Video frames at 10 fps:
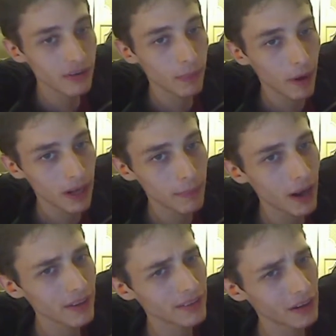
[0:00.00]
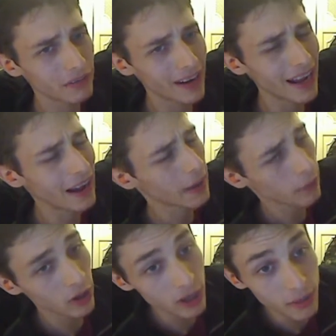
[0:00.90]
bulky box? Let's find out. I'm
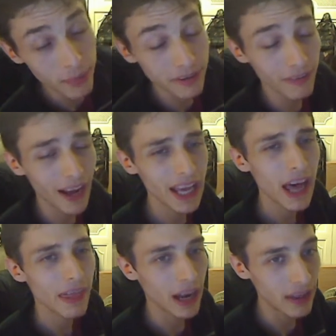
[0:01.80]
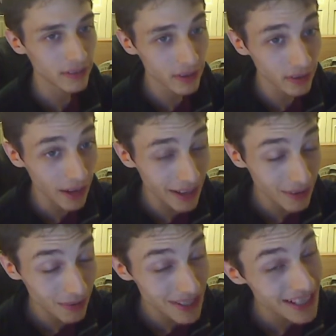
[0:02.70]
going to demystify that answer to that
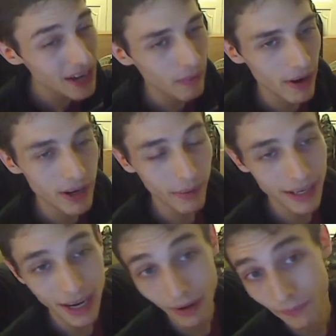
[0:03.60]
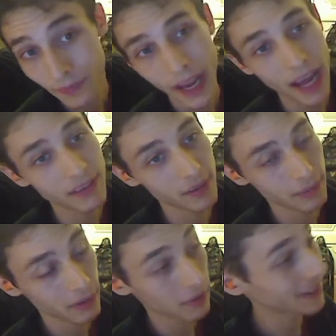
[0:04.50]
inquiry right here, right now, and
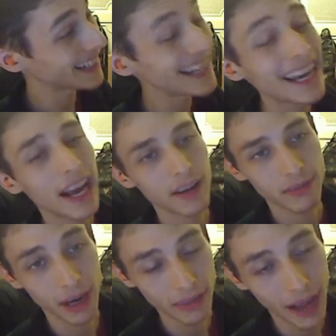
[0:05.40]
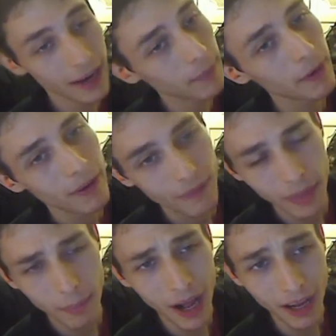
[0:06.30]
subsequently extract the item from the
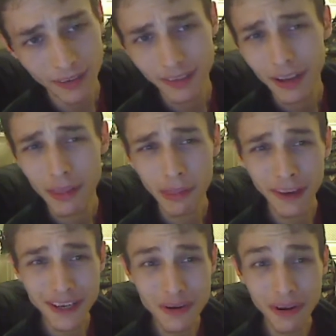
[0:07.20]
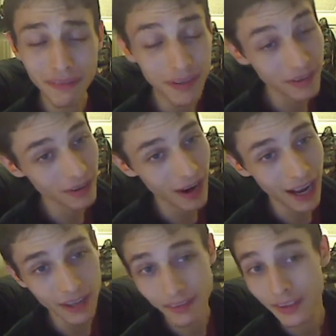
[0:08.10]
box so that you can feast your
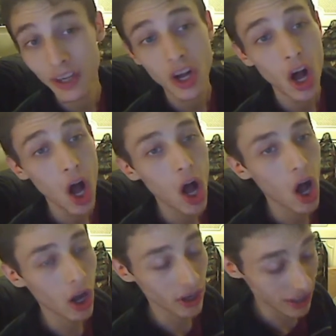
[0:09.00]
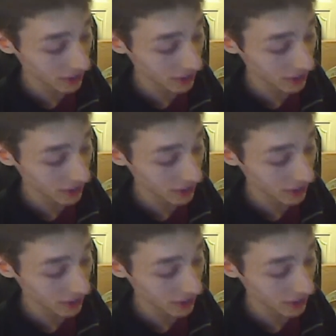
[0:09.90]
eyes on it.